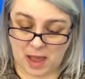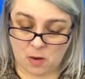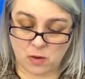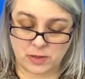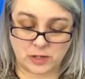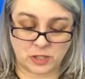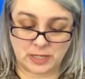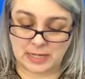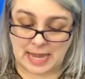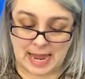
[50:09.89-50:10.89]
power that
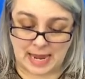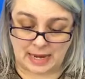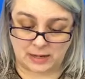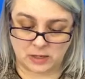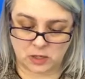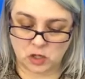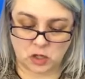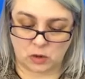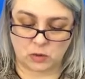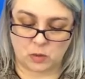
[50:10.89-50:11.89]
she'd gained
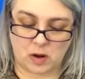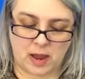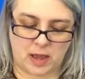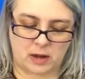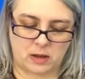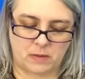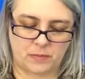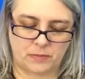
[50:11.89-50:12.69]
go to her head.